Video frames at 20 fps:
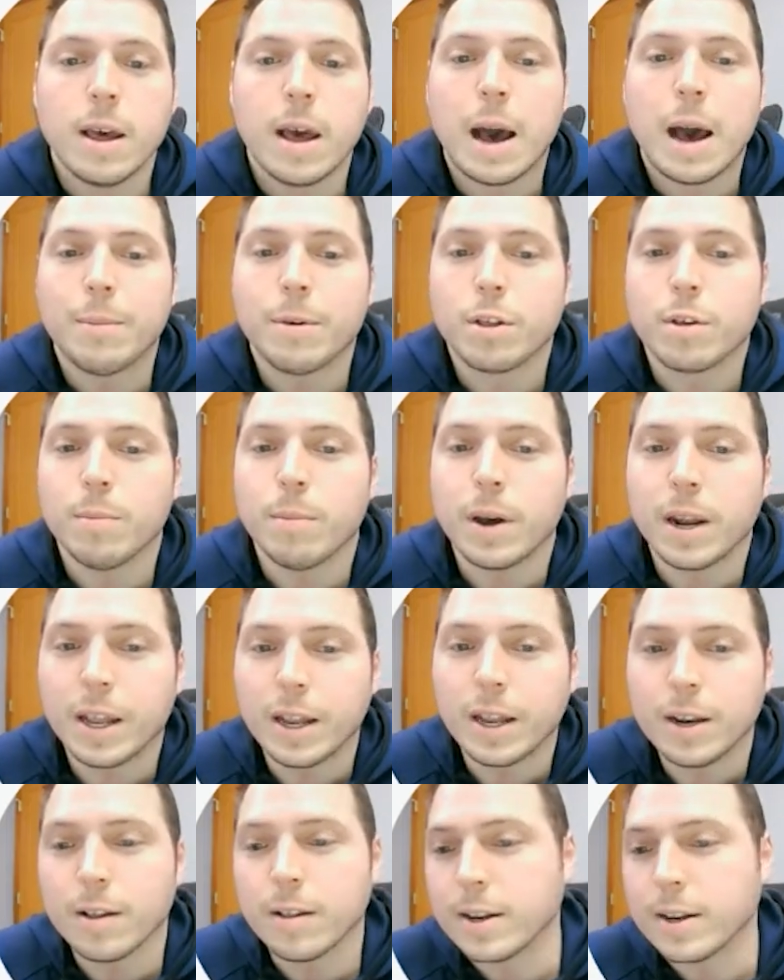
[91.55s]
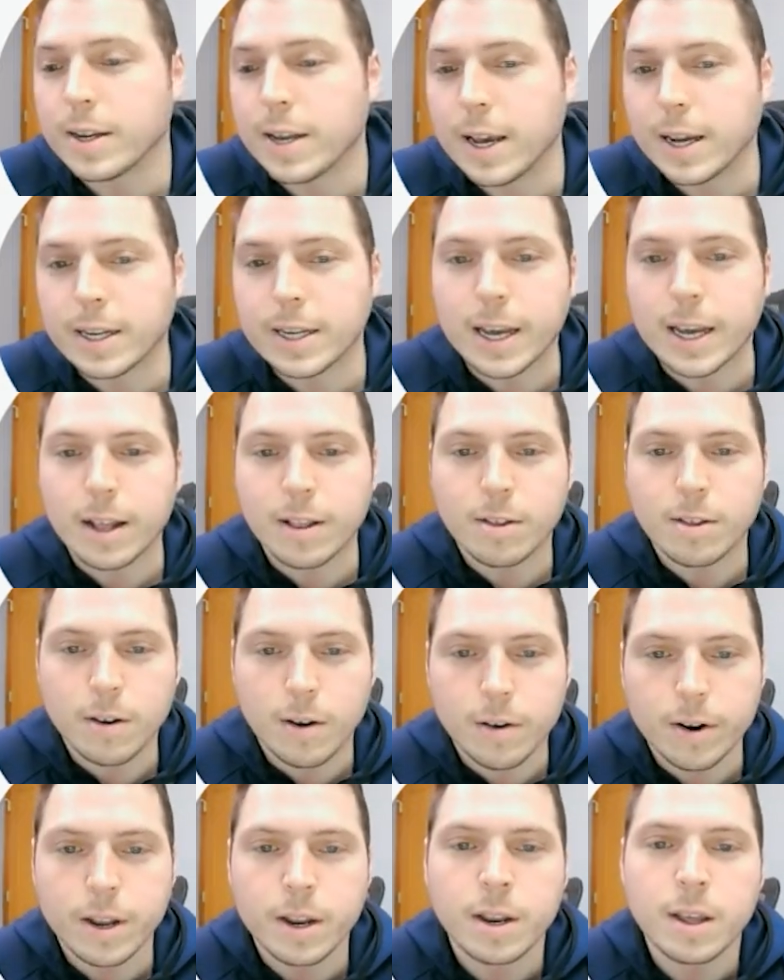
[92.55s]
How much money does it take to get
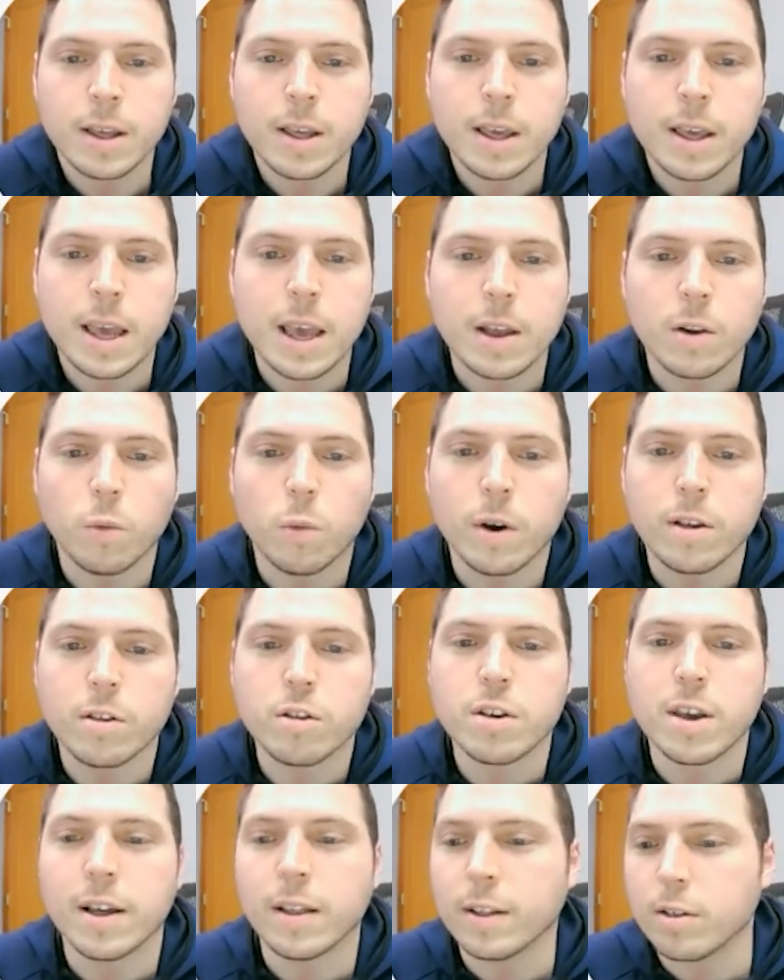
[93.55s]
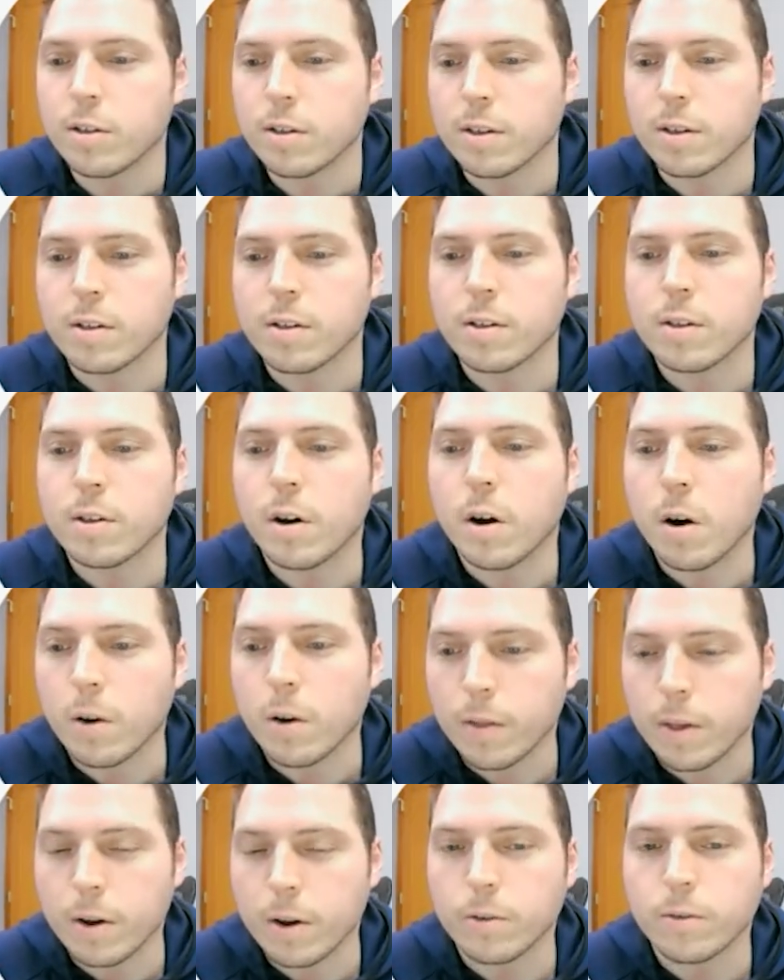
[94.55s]
started? And what challenges are
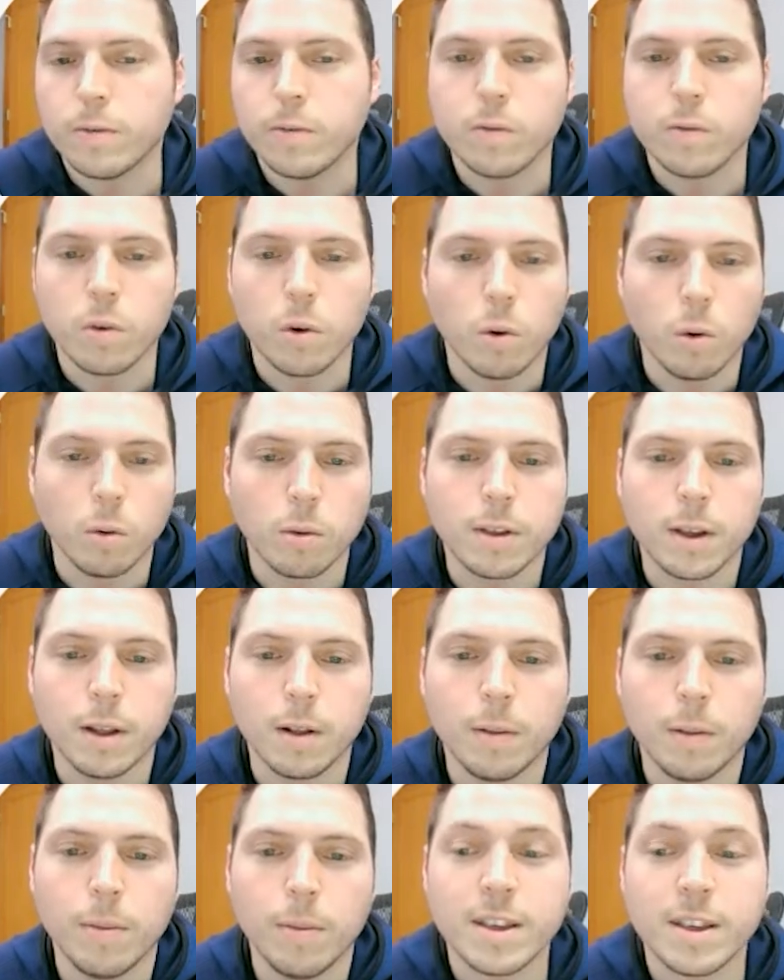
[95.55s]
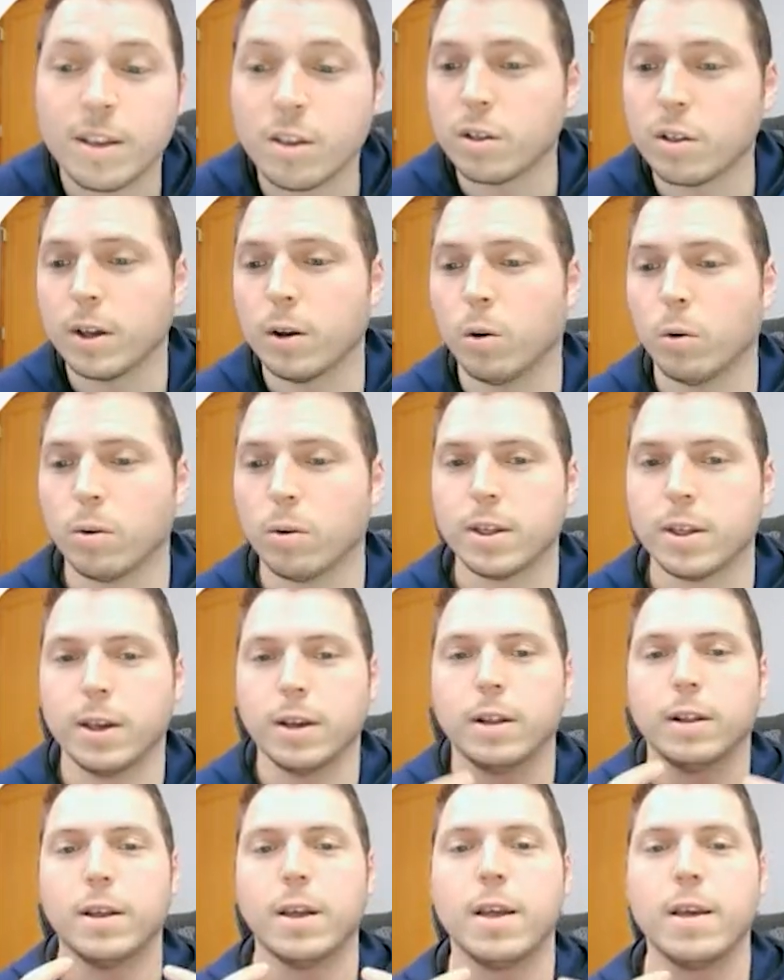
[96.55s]
there for wholesale? Essentially,
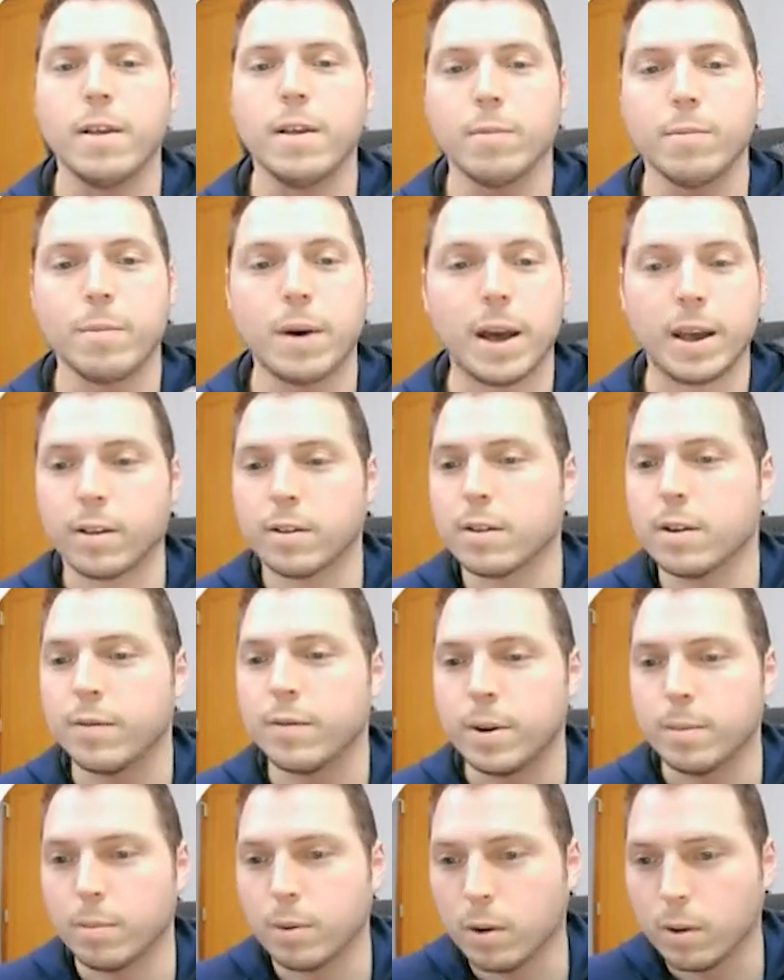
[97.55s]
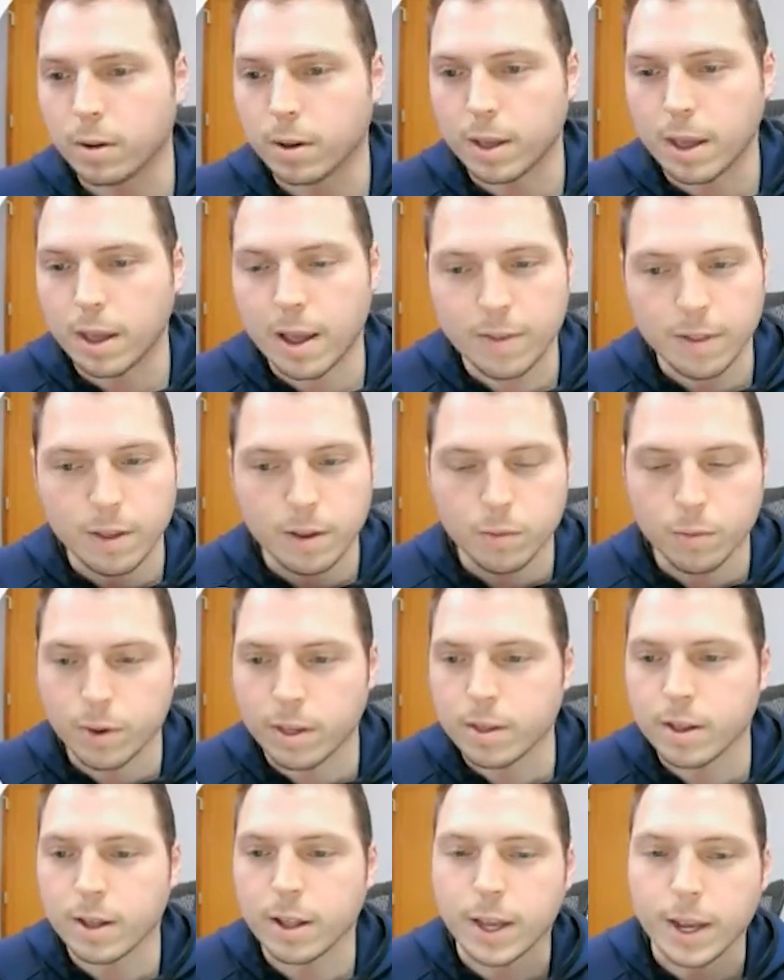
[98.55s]
wholesale is buying stuff in bulk and then
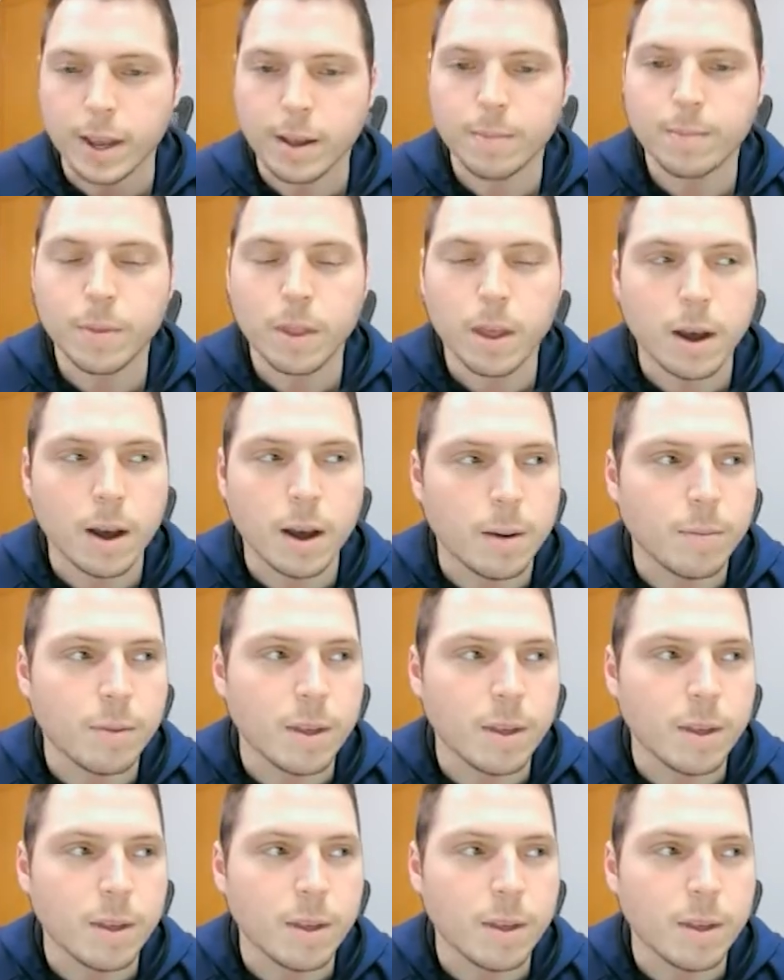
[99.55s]
reselling it.